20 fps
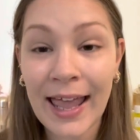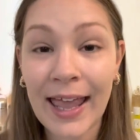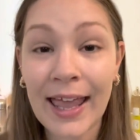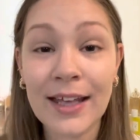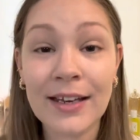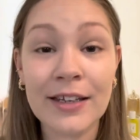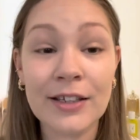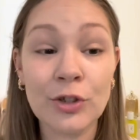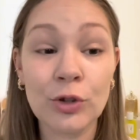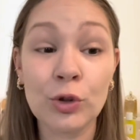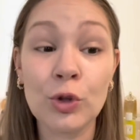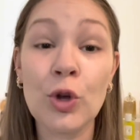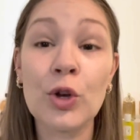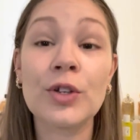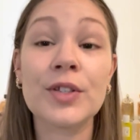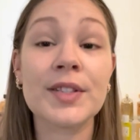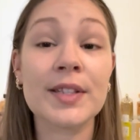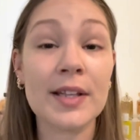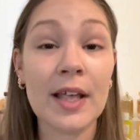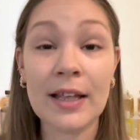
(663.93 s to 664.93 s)
and it
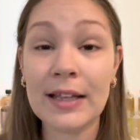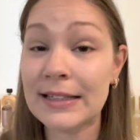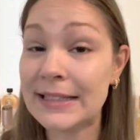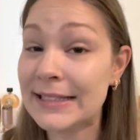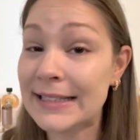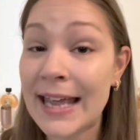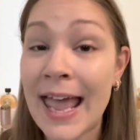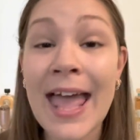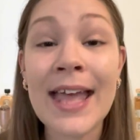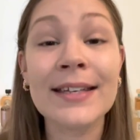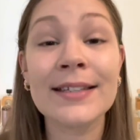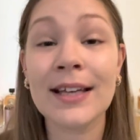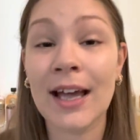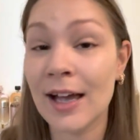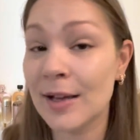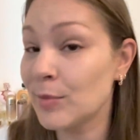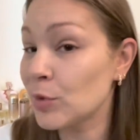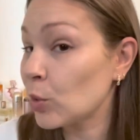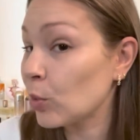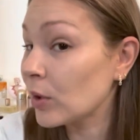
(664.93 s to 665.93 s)
looks 10
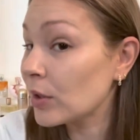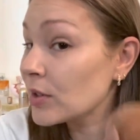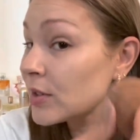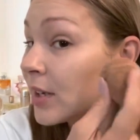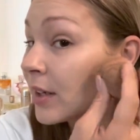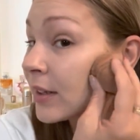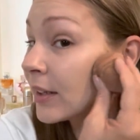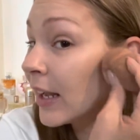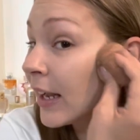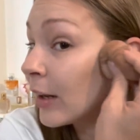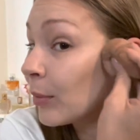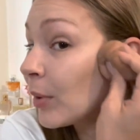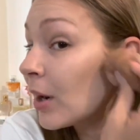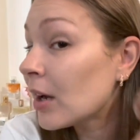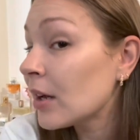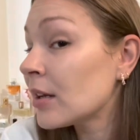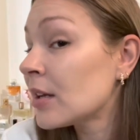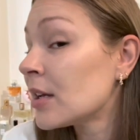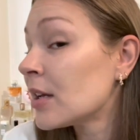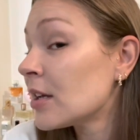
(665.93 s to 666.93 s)
times worse on
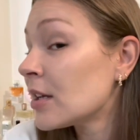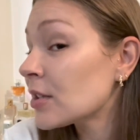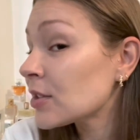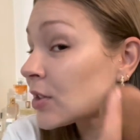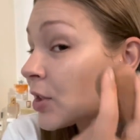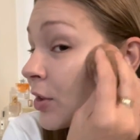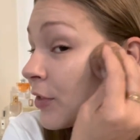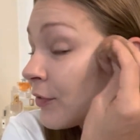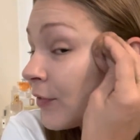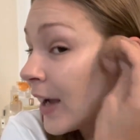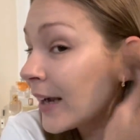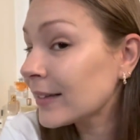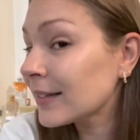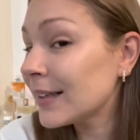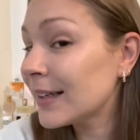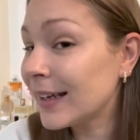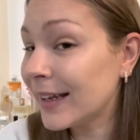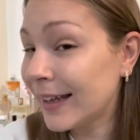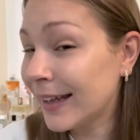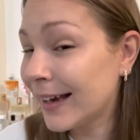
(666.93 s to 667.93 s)
camera. So the fact
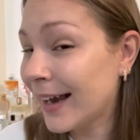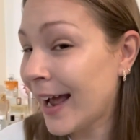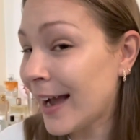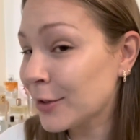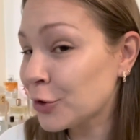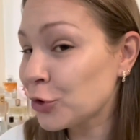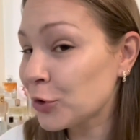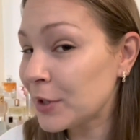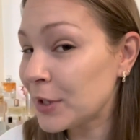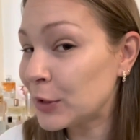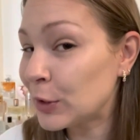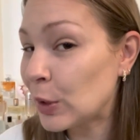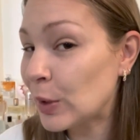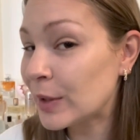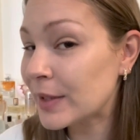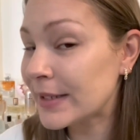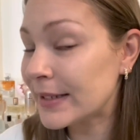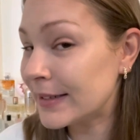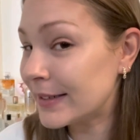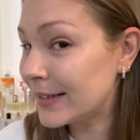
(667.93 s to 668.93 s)
that it actually
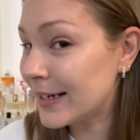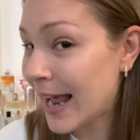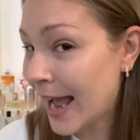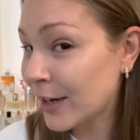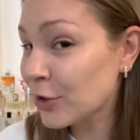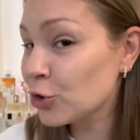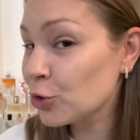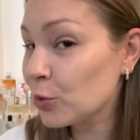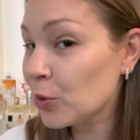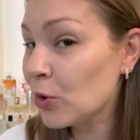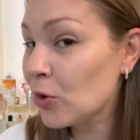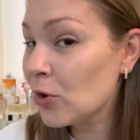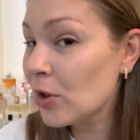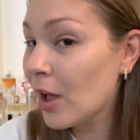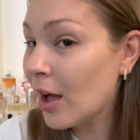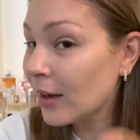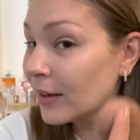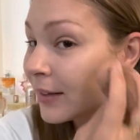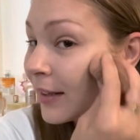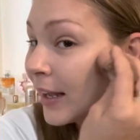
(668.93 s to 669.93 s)
looks natural
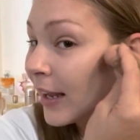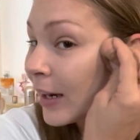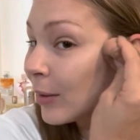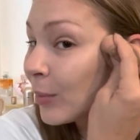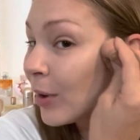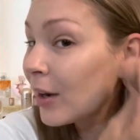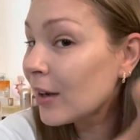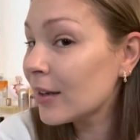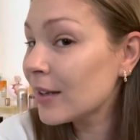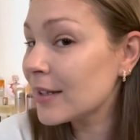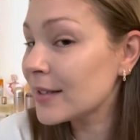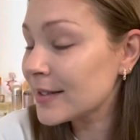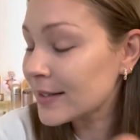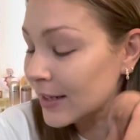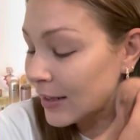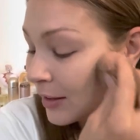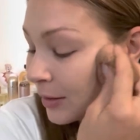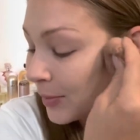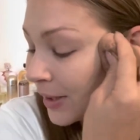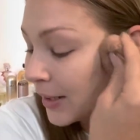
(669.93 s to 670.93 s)
on camera is
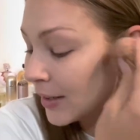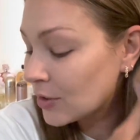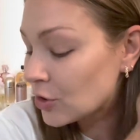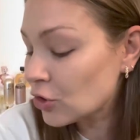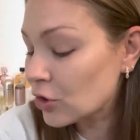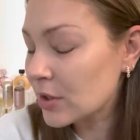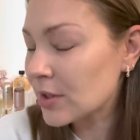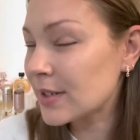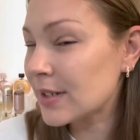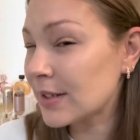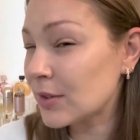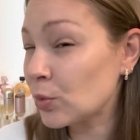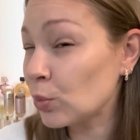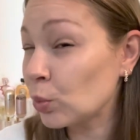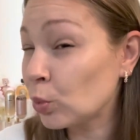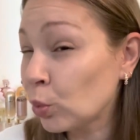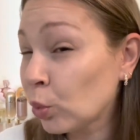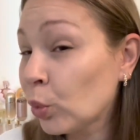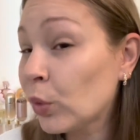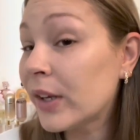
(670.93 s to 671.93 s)
telling me it's
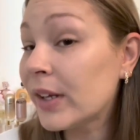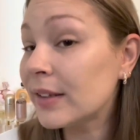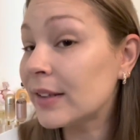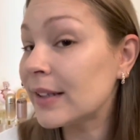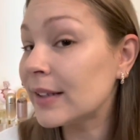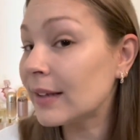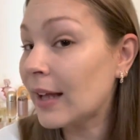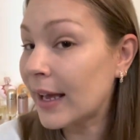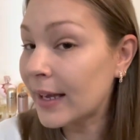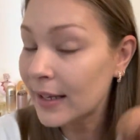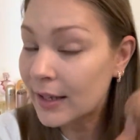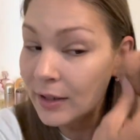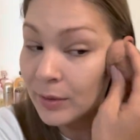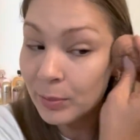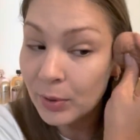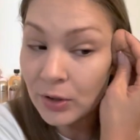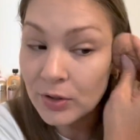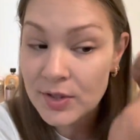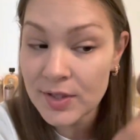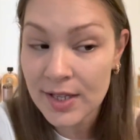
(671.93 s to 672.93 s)
really light in
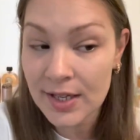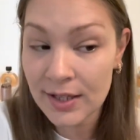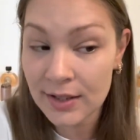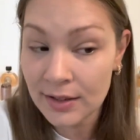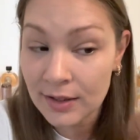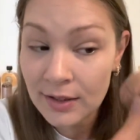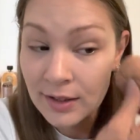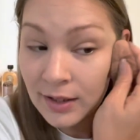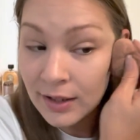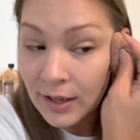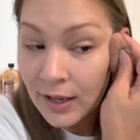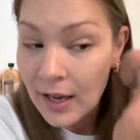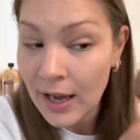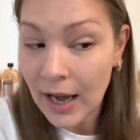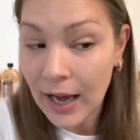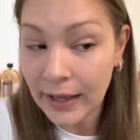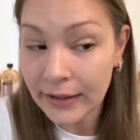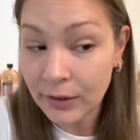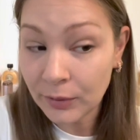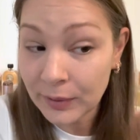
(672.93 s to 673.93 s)
person.
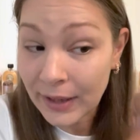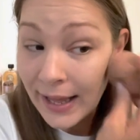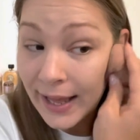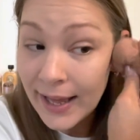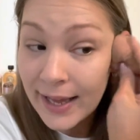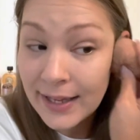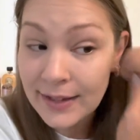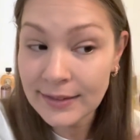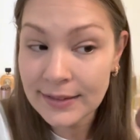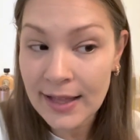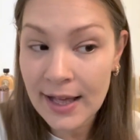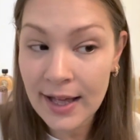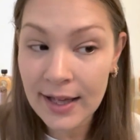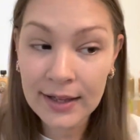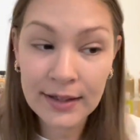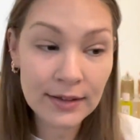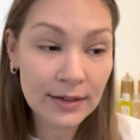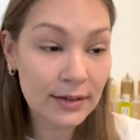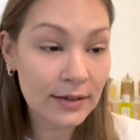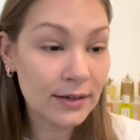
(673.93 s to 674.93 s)
I don't hate
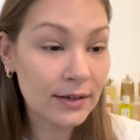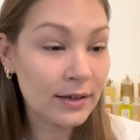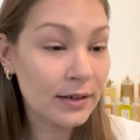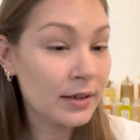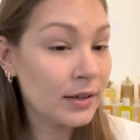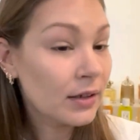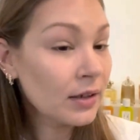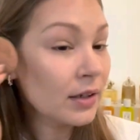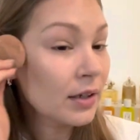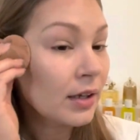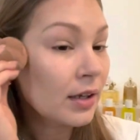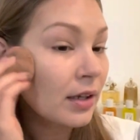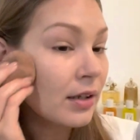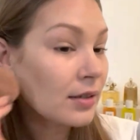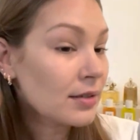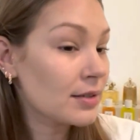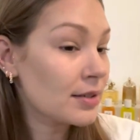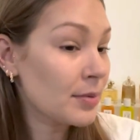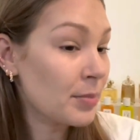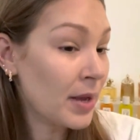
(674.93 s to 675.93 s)
that.
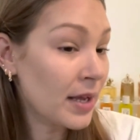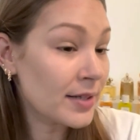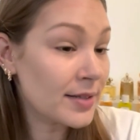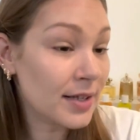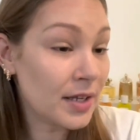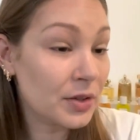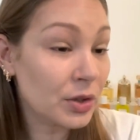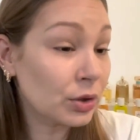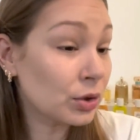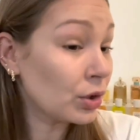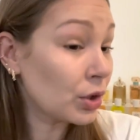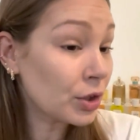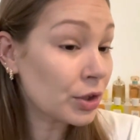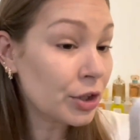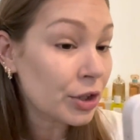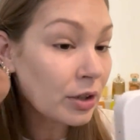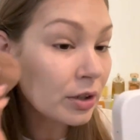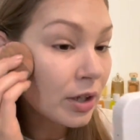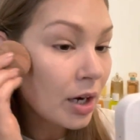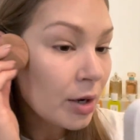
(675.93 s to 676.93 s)
Depends on the
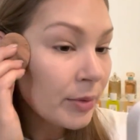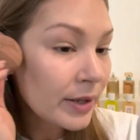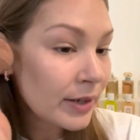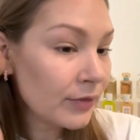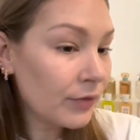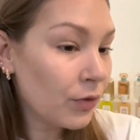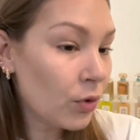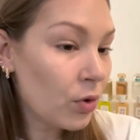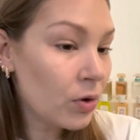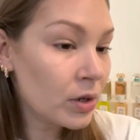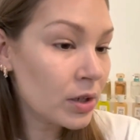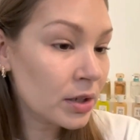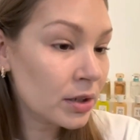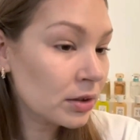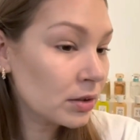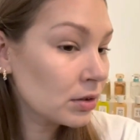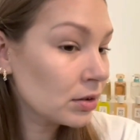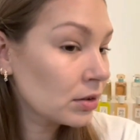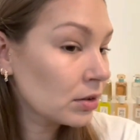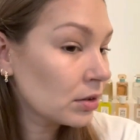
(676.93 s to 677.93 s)
look you're going
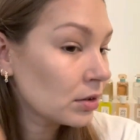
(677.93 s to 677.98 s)
for.